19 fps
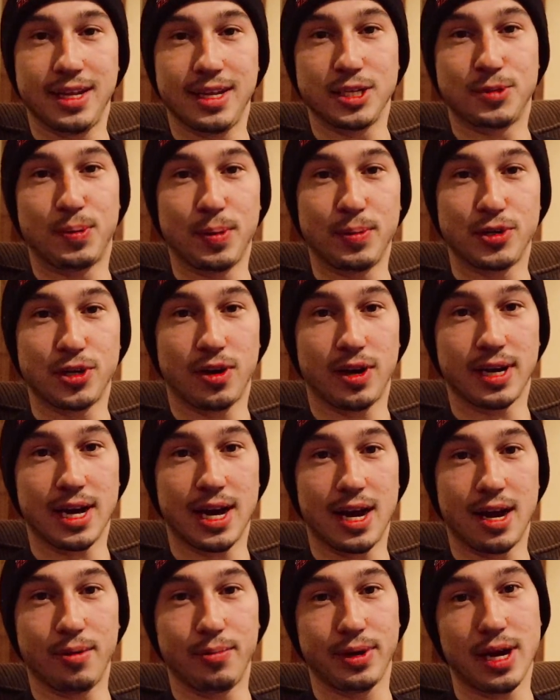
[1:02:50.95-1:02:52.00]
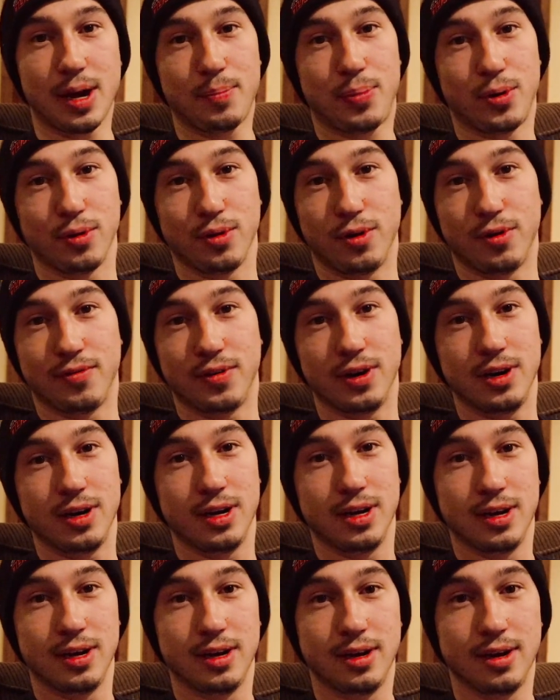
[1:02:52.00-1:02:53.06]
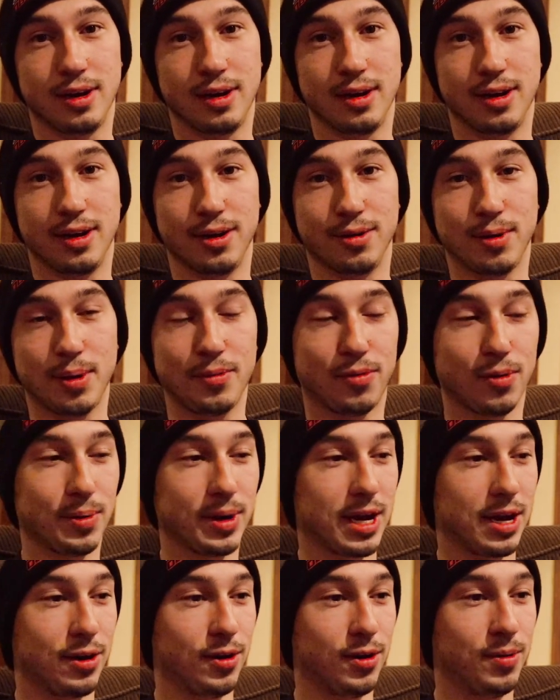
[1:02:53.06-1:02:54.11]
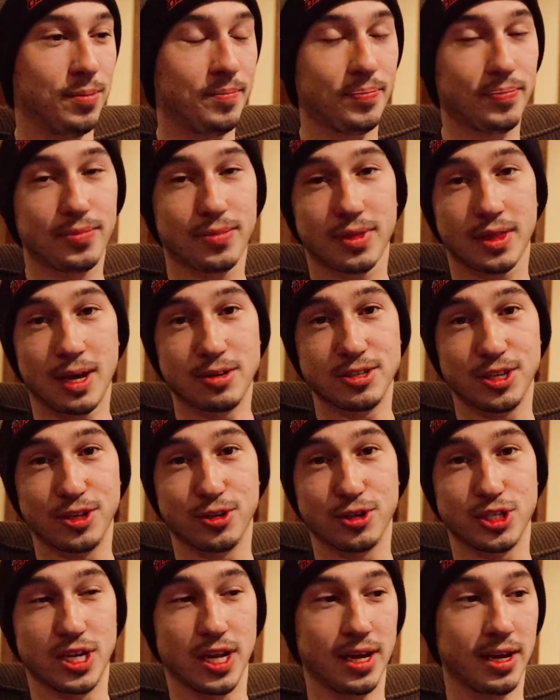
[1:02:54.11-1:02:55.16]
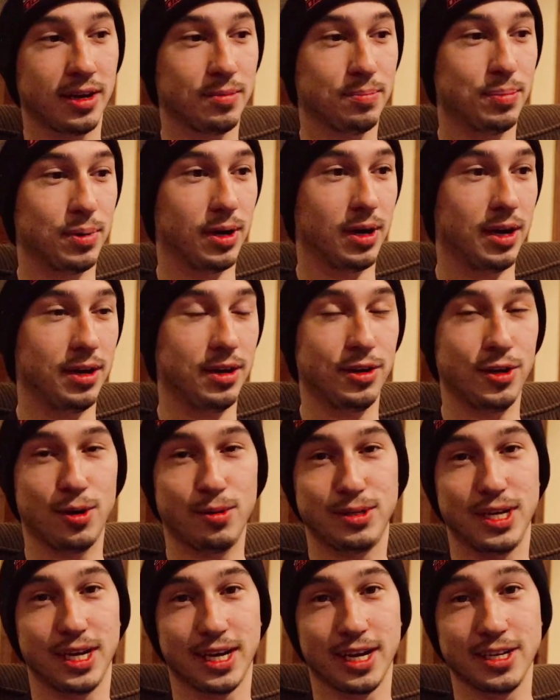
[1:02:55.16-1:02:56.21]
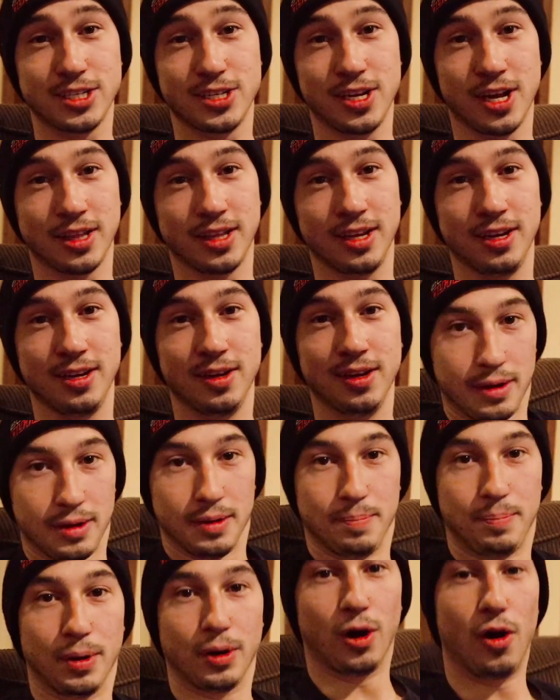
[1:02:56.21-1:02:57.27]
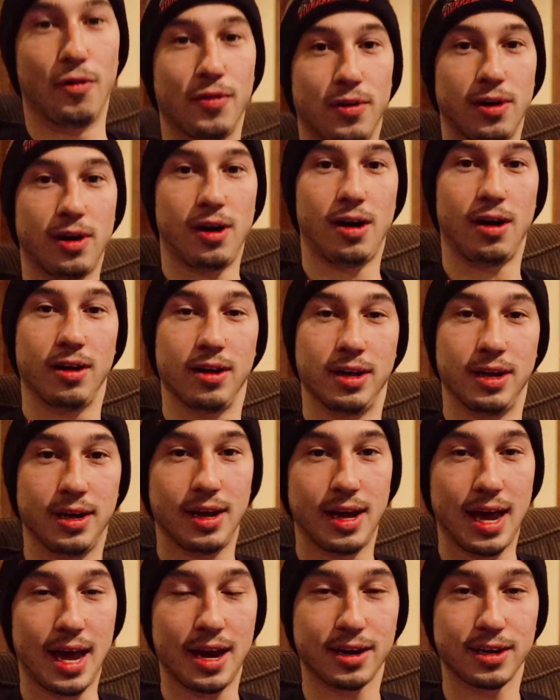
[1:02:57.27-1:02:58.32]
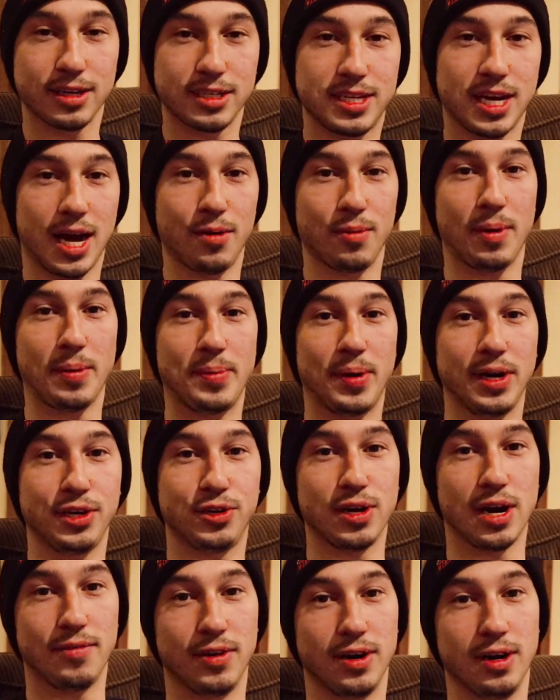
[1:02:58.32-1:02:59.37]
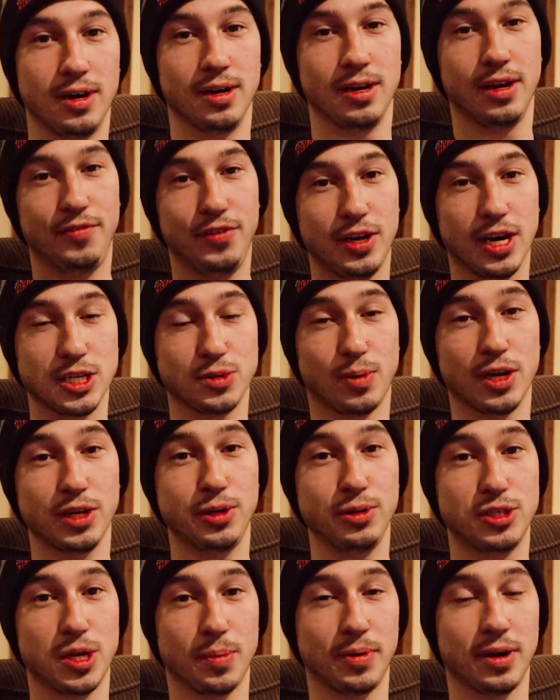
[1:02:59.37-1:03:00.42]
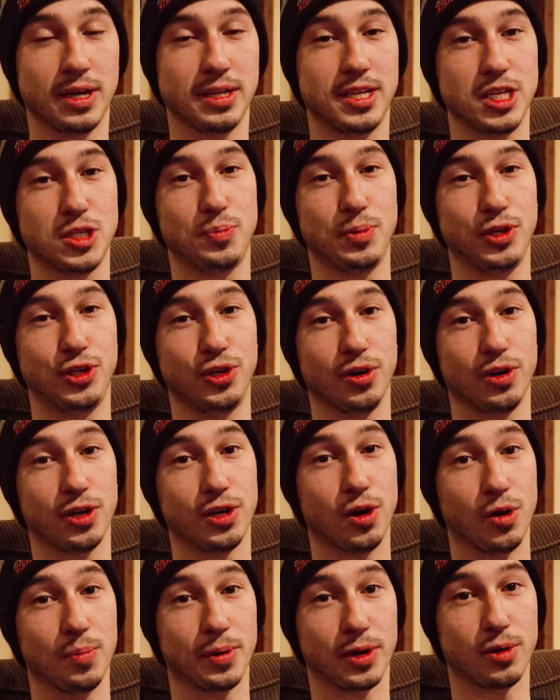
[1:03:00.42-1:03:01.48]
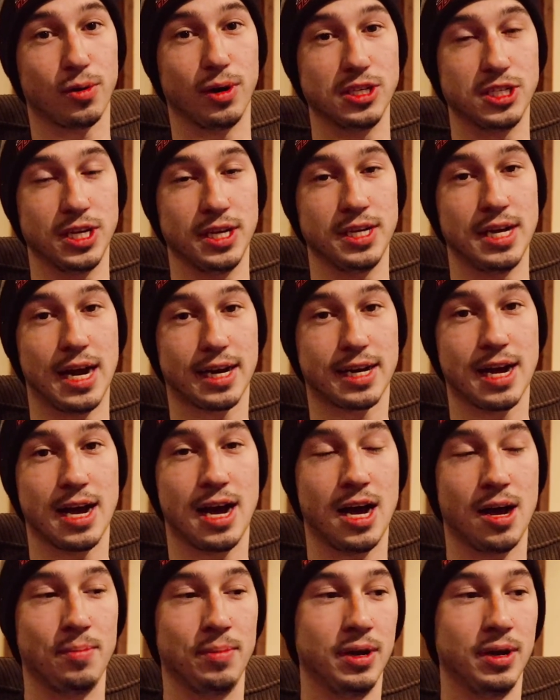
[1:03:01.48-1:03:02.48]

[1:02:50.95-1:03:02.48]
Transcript: That's pretty much all I got. We got pulled over uh, right before we got home. That was interesting, but no tickets, nothing. But overall, had a good time with my buddy Trevor. If you guys want to do something like this, be sure to go to mcquoidsinn.com.